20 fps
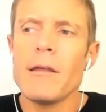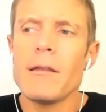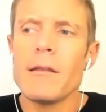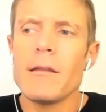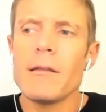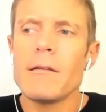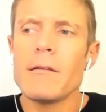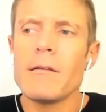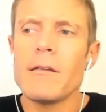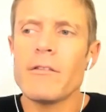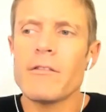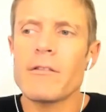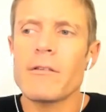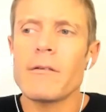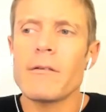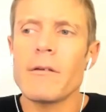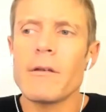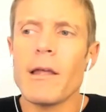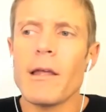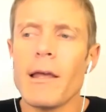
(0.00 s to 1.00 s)
Just
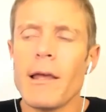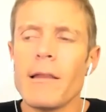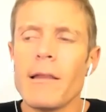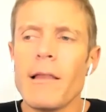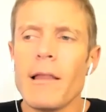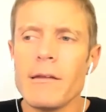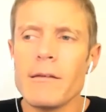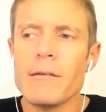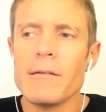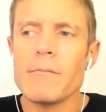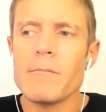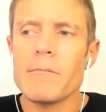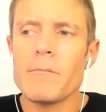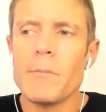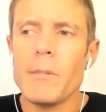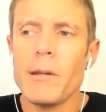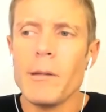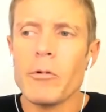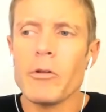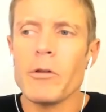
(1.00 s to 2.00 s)
I'd like
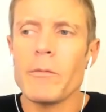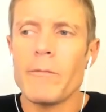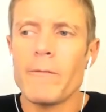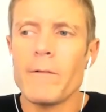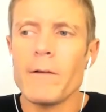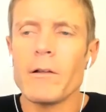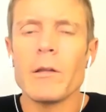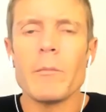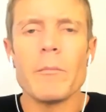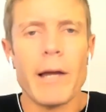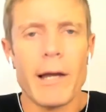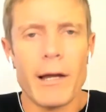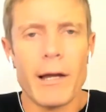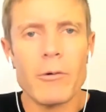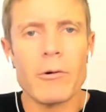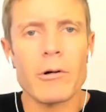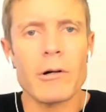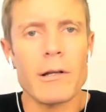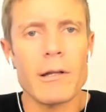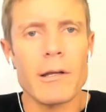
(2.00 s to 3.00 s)
people to feel
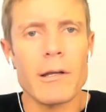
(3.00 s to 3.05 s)
empowered